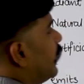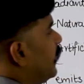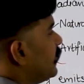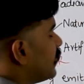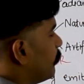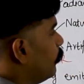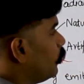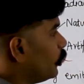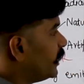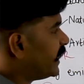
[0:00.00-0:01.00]
It is
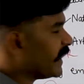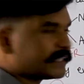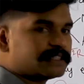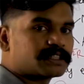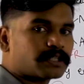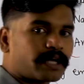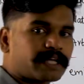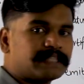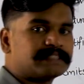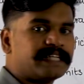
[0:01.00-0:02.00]
able to detect, or
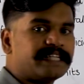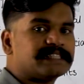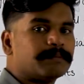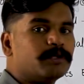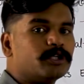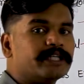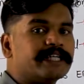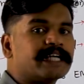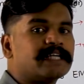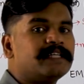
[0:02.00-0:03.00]
I can say it is able to
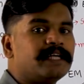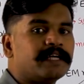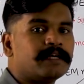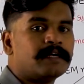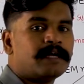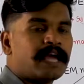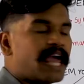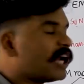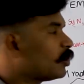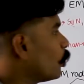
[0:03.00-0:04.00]
detect the
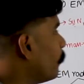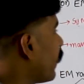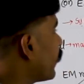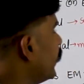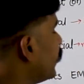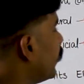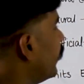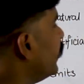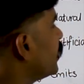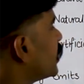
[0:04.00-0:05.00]
electromagnetic
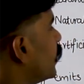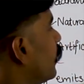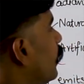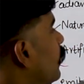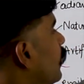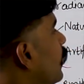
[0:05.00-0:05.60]
radiation